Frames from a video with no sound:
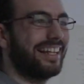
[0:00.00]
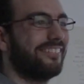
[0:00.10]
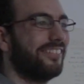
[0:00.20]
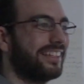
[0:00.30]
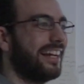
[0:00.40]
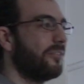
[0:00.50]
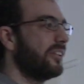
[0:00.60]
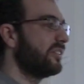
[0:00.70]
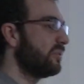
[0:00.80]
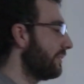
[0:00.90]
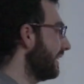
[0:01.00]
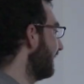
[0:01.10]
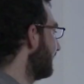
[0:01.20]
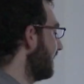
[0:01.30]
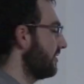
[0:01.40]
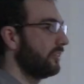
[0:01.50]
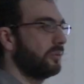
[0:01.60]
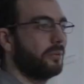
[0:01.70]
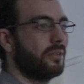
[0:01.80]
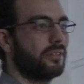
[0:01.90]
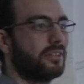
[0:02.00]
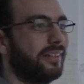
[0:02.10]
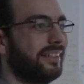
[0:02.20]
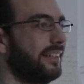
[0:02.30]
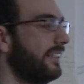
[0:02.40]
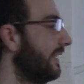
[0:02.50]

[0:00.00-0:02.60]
again, what I want to bring attention towards right